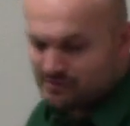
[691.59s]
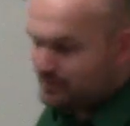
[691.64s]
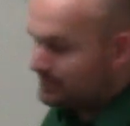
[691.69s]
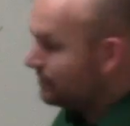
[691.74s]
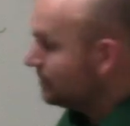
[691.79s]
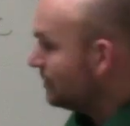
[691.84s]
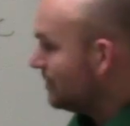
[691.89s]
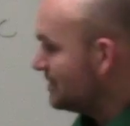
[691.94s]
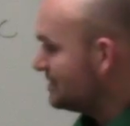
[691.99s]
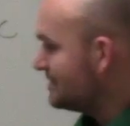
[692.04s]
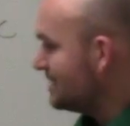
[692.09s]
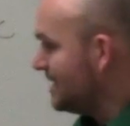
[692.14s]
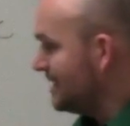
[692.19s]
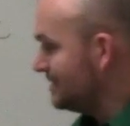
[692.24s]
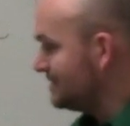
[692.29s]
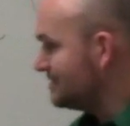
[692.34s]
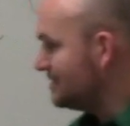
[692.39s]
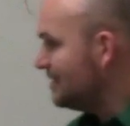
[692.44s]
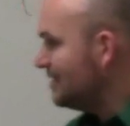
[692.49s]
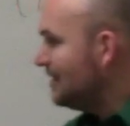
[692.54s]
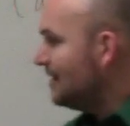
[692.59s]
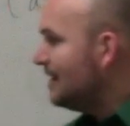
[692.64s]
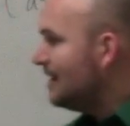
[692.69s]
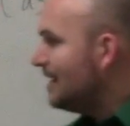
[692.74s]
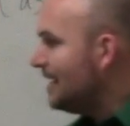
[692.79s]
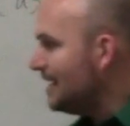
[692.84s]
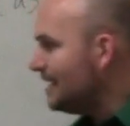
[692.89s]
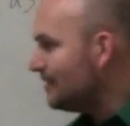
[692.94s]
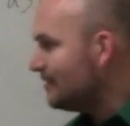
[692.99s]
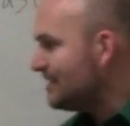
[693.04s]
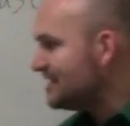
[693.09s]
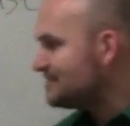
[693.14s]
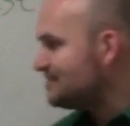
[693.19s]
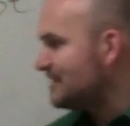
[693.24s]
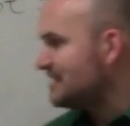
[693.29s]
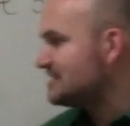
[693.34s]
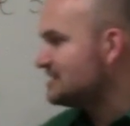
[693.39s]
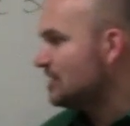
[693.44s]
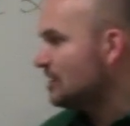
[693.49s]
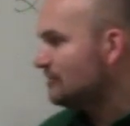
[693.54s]
with your law of sines. Anyways,
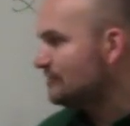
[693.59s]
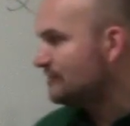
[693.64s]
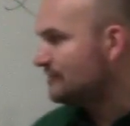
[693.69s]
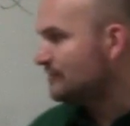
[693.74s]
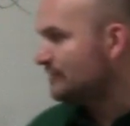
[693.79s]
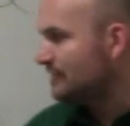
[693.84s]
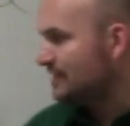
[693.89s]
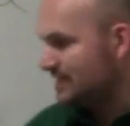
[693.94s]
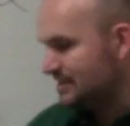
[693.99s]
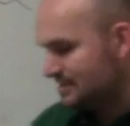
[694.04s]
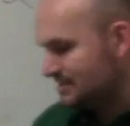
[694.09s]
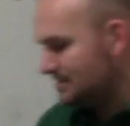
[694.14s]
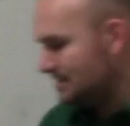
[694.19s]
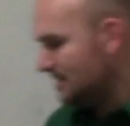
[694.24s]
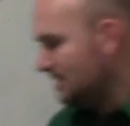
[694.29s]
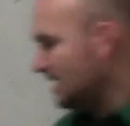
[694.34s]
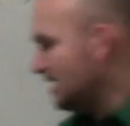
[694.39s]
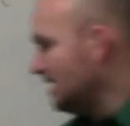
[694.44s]
by solving for this,